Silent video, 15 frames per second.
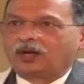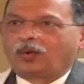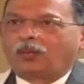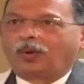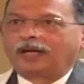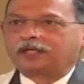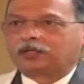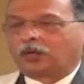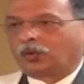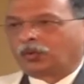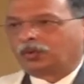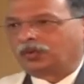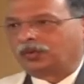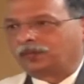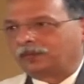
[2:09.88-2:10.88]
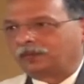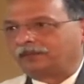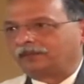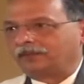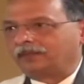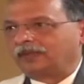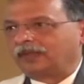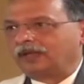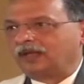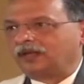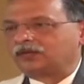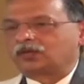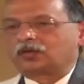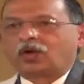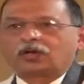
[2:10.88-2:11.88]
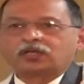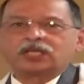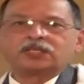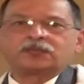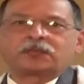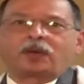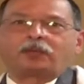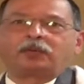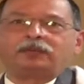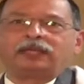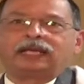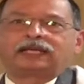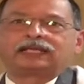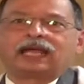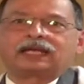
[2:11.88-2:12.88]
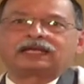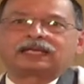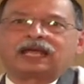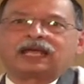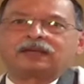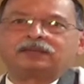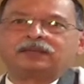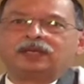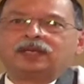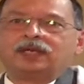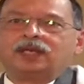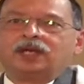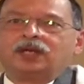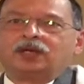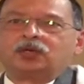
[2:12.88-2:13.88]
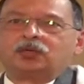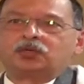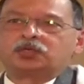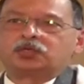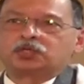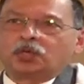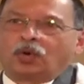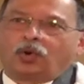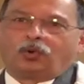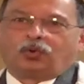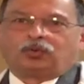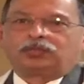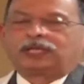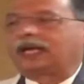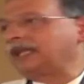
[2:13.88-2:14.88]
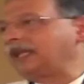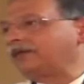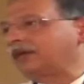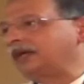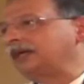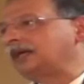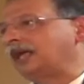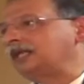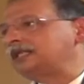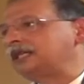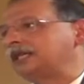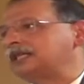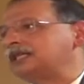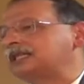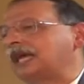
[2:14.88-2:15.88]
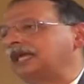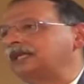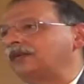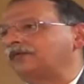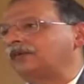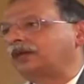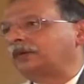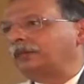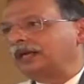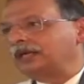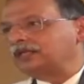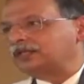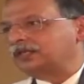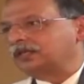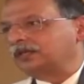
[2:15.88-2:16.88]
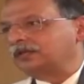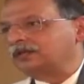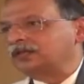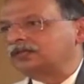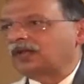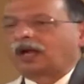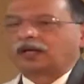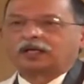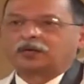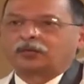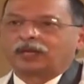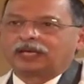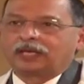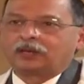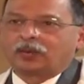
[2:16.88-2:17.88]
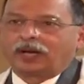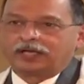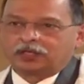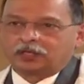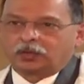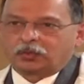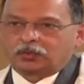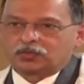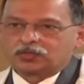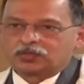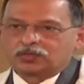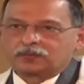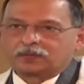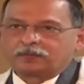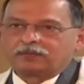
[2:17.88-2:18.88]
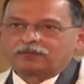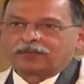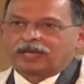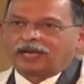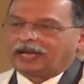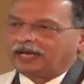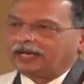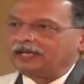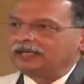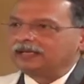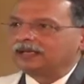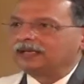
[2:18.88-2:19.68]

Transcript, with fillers: white coat. So doctors probably at that time, to show that they were indulging in scientific medicine, started wearing white coats. And